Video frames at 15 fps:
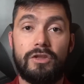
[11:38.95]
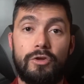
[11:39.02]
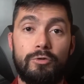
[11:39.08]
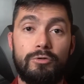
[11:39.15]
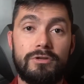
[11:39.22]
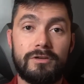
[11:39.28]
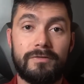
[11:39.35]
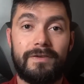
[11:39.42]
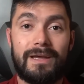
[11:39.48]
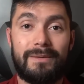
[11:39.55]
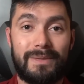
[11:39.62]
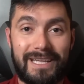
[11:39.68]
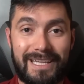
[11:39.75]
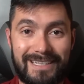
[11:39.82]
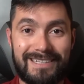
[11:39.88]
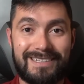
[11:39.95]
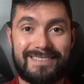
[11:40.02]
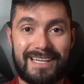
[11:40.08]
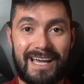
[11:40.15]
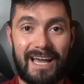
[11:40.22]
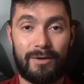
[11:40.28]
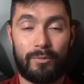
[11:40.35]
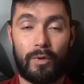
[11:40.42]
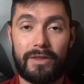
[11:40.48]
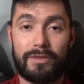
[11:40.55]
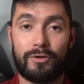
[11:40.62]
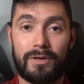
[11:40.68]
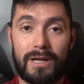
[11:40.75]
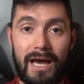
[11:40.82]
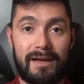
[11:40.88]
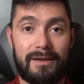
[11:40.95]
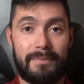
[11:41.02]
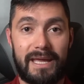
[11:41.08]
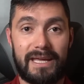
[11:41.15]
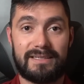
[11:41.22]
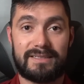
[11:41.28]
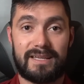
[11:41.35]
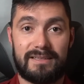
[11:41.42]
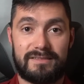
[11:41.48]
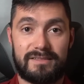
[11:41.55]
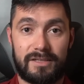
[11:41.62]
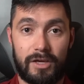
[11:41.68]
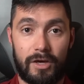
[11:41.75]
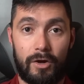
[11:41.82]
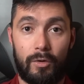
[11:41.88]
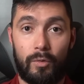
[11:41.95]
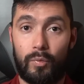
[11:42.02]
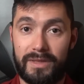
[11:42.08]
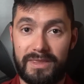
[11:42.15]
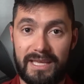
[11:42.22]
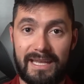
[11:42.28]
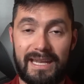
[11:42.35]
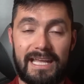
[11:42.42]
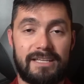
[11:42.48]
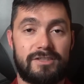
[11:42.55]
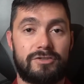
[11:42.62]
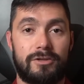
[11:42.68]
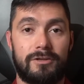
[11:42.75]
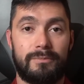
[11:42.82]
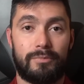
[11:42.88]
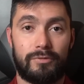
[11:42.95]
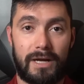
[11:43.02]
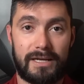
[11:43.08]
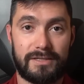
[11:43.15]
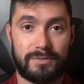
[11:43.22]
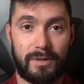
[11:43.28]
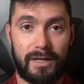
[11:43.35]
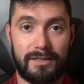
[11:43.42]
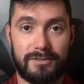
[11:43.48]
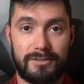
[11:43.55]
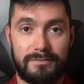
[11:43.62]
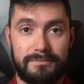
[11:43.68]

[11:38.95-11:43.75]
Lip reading: you and your family can decide whether or not it makes sense to go within a certain price range.